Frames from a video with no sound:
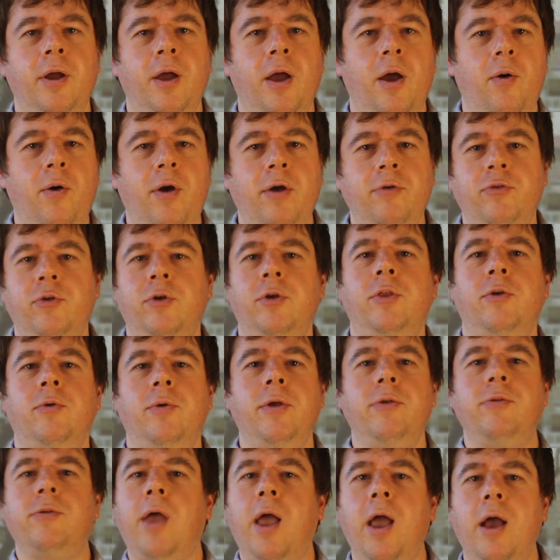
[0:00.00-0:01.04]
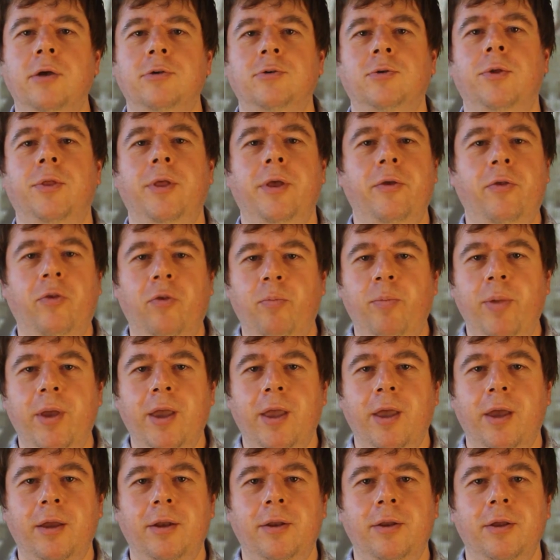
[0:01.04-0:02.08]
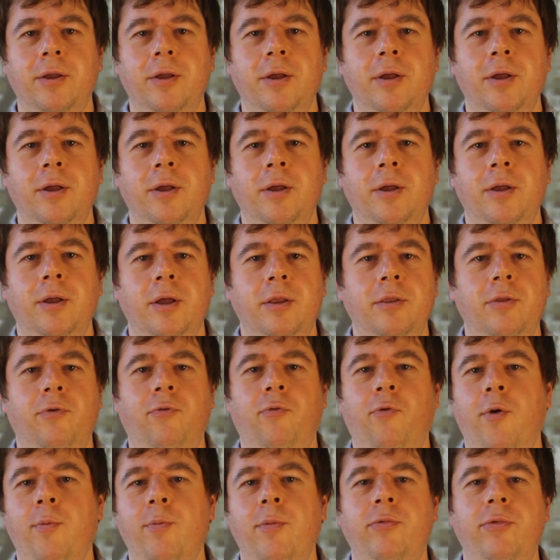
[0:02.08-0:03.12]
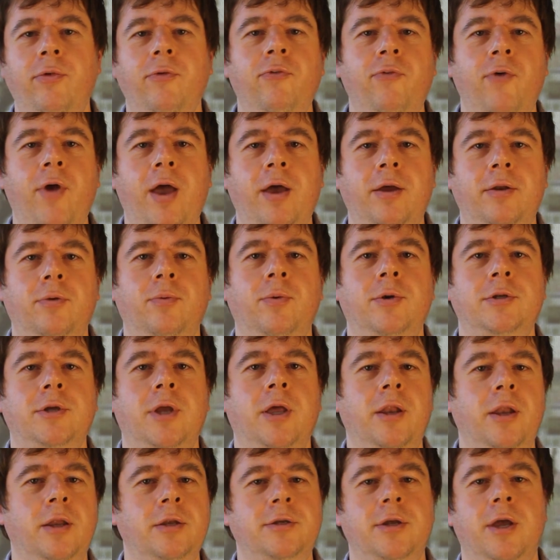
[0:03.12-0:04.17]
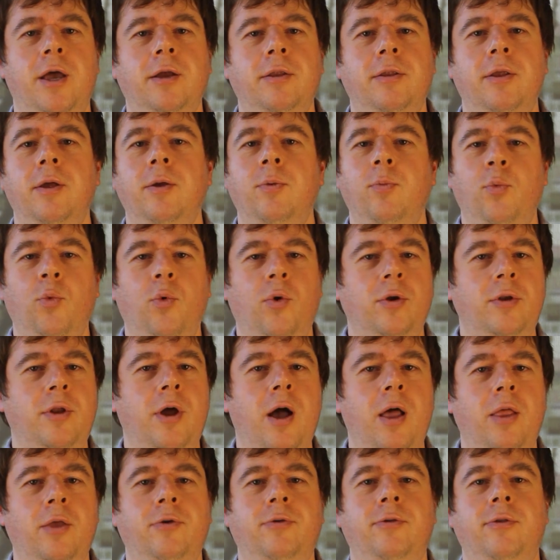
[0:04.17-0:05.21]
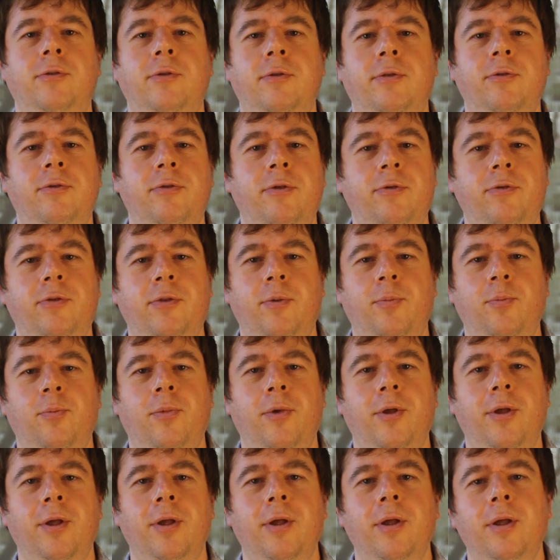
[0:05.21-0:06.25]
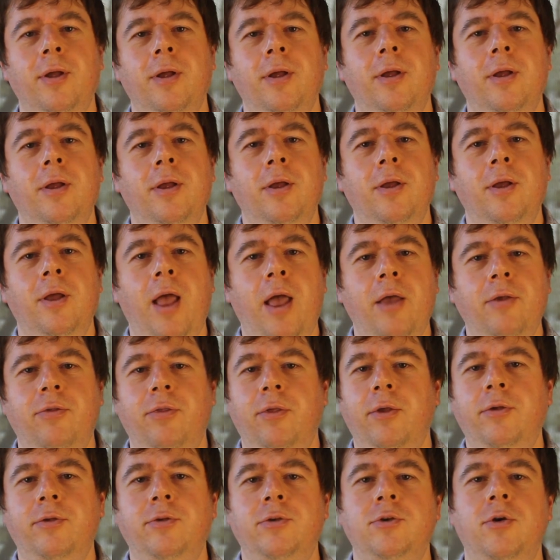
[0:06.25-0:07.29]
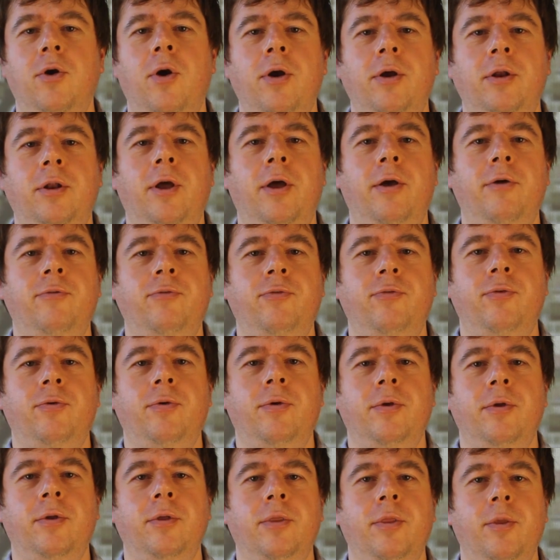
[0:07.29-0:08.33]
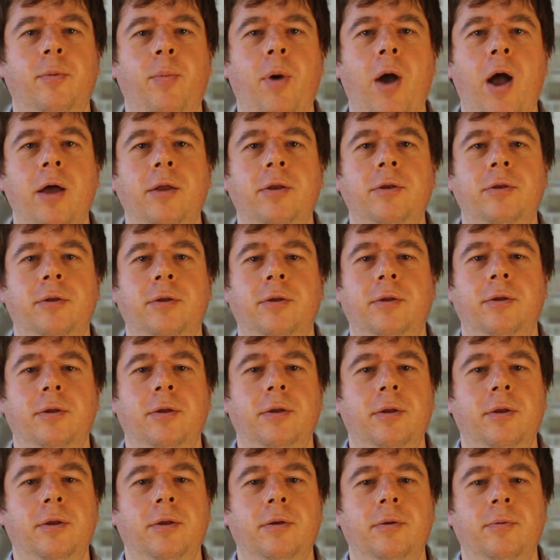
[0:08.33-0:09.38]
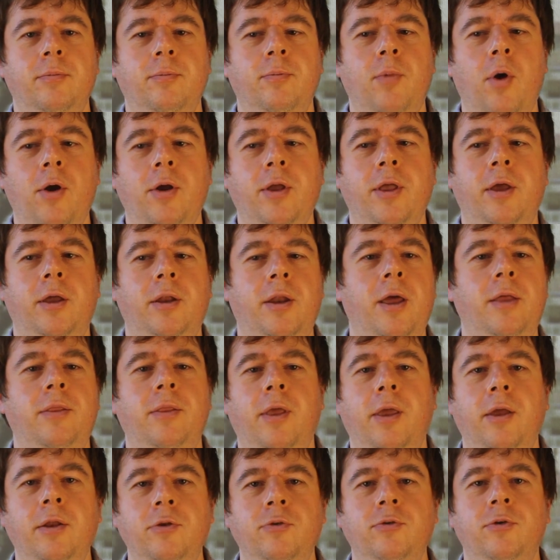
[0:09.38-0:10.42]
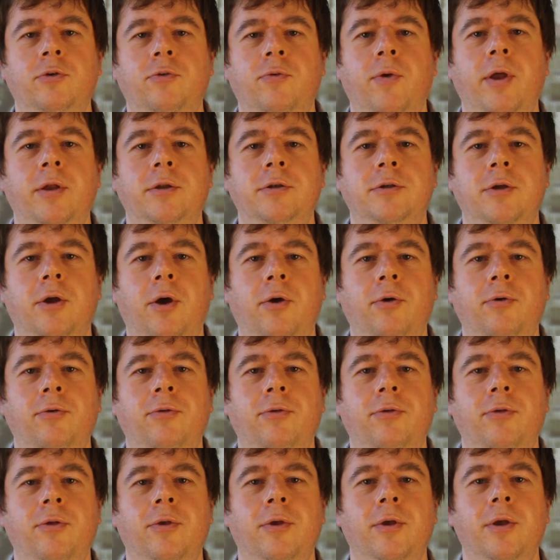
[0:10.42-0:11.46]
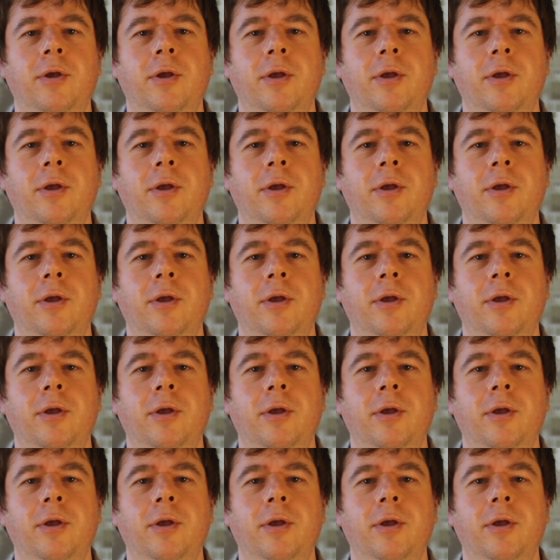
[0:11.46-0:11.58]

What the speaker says: However, there is actually a spigot in the form of the Fed, which can inject more dollars into the system. As this chart of the bond market and the interest rate shows,